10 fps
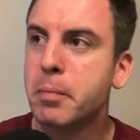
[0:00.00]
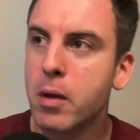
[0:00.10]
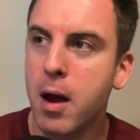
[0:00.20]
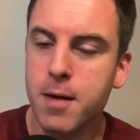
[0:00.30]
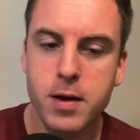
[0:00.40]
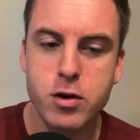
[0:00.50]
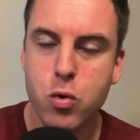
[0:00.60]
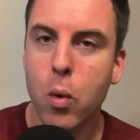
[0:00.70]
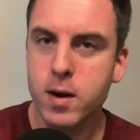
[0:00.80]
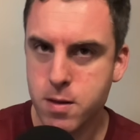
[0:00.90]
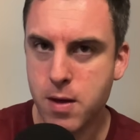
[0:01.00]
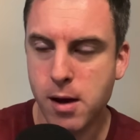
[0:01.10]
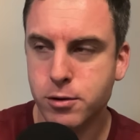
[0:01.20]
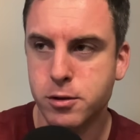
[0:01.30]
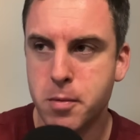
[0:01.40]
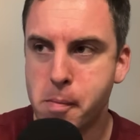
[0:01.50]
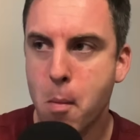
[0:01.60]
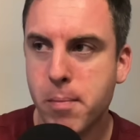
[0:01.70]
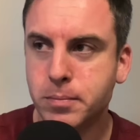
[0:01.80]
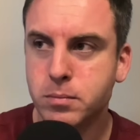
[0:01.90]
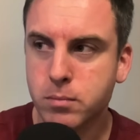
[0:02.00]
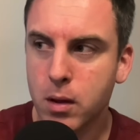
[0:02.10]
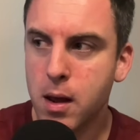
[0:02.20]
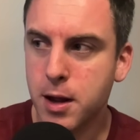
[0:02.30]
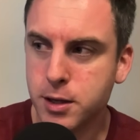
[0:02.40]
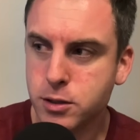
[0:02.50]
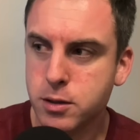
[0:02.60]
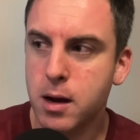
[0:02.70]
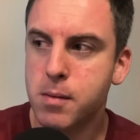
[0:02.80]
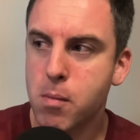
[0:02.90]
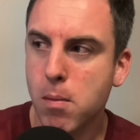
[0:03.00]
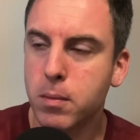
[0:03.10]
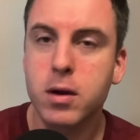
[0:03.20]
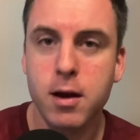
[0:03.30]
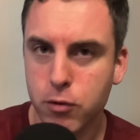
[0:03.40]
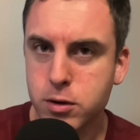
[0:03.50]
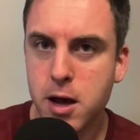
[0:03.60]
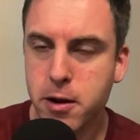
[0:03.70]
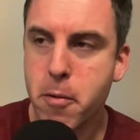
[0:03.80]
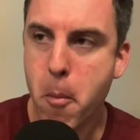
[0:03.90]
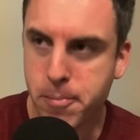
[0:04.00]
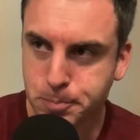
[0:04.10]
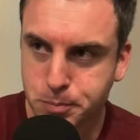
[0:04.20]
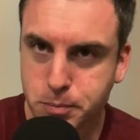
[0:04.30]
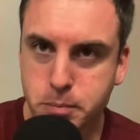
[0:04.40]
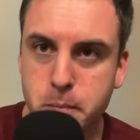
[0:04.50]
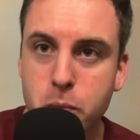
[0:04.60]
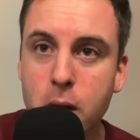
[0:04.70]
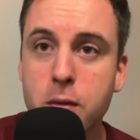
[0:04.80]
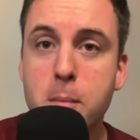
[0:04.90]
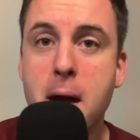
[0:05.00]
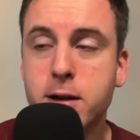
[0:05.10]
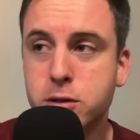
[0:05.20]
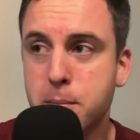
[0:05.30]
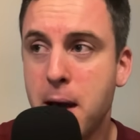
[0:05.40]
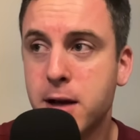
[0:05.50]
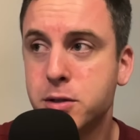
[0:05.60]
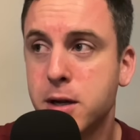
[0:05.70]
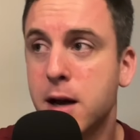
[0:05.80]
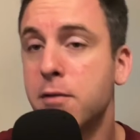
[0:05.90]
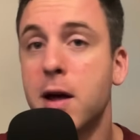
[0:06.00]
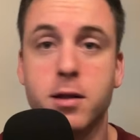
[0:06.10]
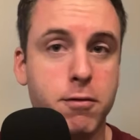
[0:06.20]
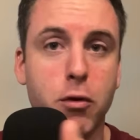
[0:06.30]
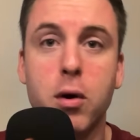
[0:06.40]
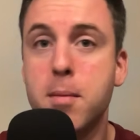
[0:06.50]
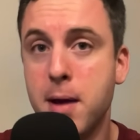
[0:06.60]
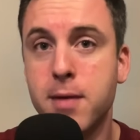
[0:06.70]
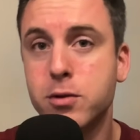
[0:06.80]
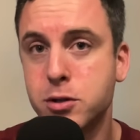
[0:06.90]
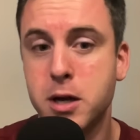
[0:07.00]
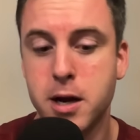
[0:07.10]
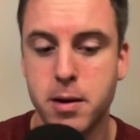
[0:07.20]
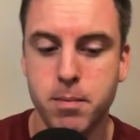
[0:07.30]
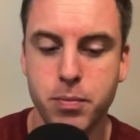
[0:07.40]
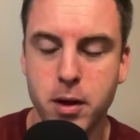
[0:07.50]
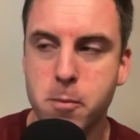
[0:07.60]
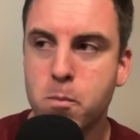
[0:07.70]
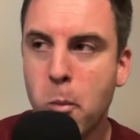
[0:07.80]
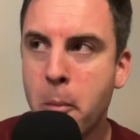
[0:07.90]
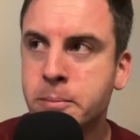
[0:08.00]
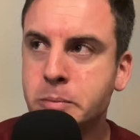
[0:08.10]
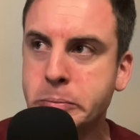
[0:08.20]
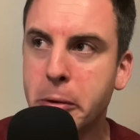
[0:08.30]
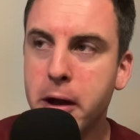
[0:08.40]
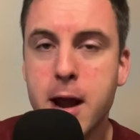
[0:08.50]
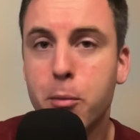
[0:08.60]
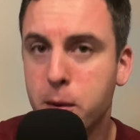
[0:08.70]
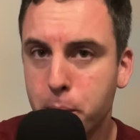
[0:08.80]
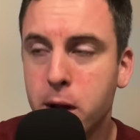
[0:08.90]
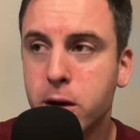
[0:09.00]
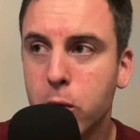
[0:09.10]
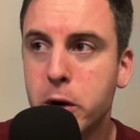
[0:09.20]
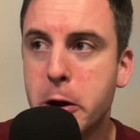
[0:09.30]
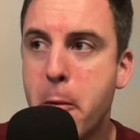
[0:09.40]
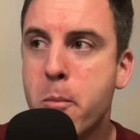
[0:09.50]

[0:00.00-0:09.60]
And then 20,000 is, give or take, the max capacity of like the Florida Panthers stadium, the Amarin Brink Arena.